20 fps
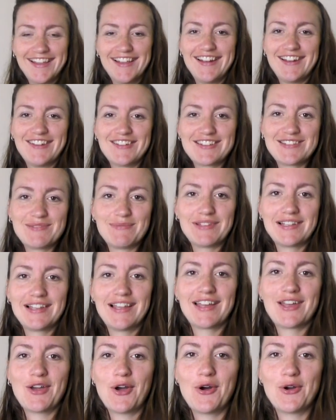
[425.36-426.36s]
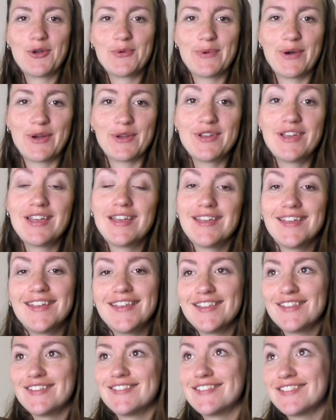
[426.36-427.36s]
Looks a bit like a hobo.
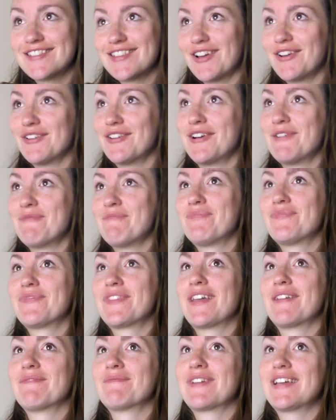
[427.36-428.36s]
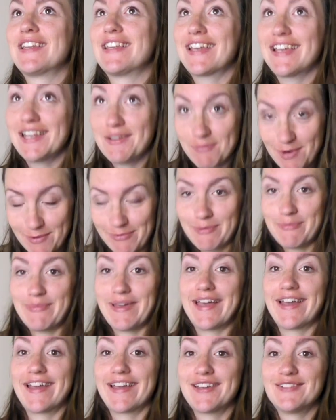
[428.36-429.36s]
So I'm gonna get a proper
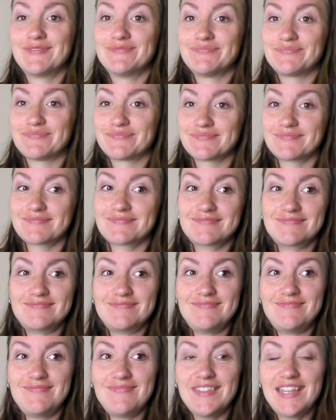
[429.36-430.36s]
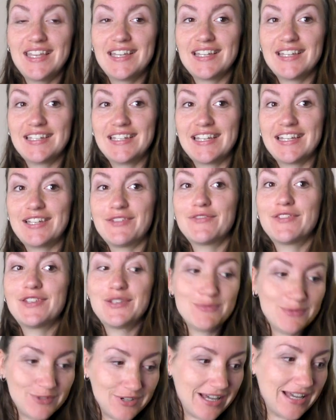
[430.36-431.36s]
bag. I'm gonna get a
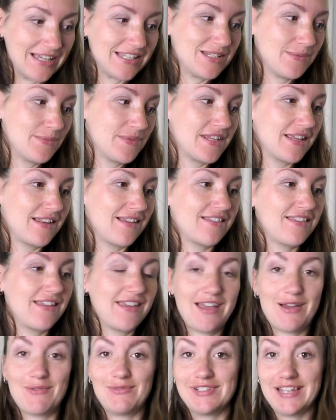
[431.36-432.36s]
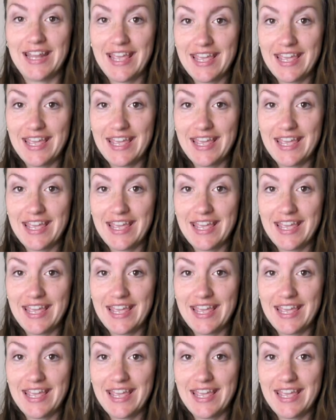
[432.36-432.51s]
few more items that I think I will